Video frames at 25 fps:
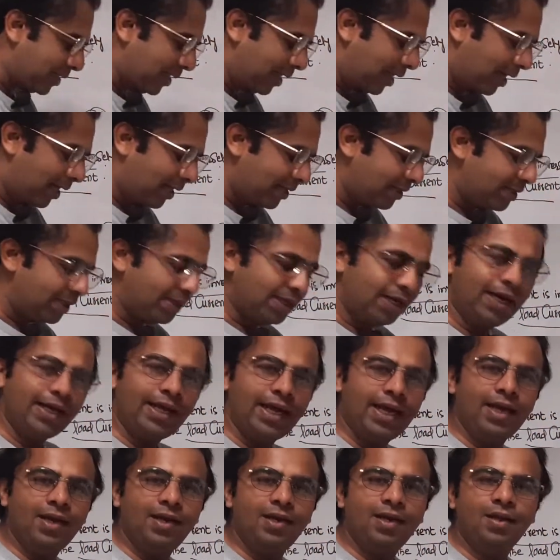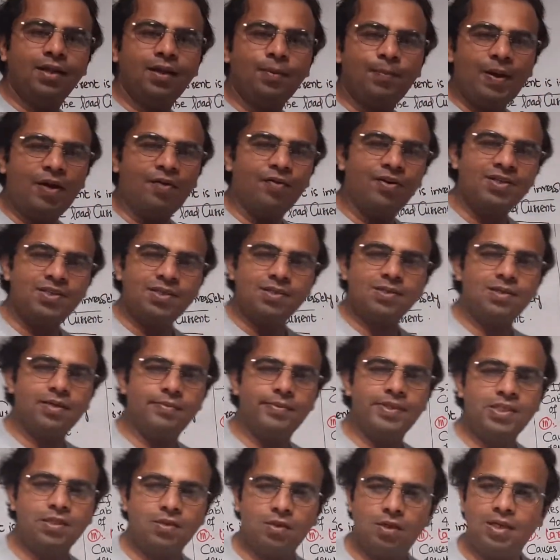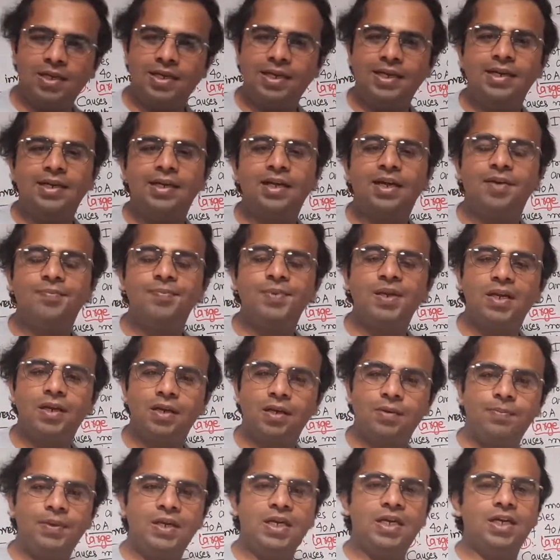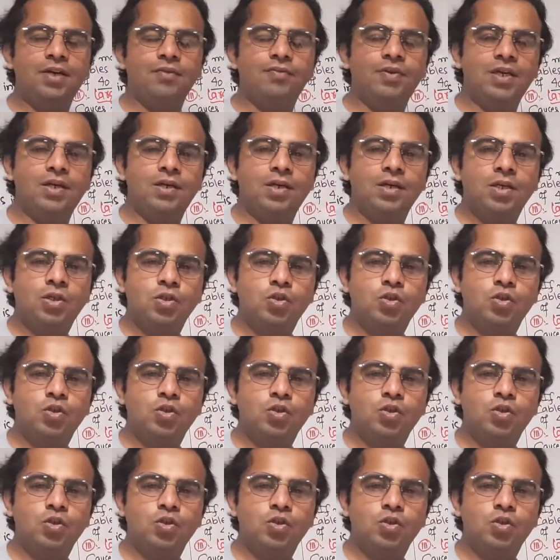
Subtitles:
large, again if the power system is non-linear in behavior,